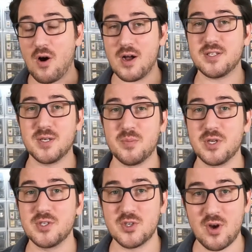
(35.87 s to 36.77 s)

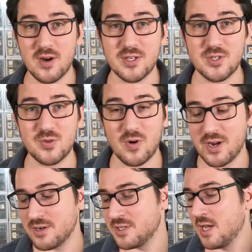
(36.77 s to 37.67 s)
awesome Star
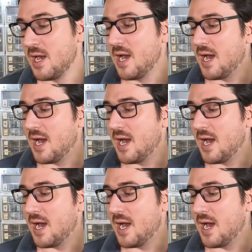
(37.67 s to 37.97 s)
Destroyers.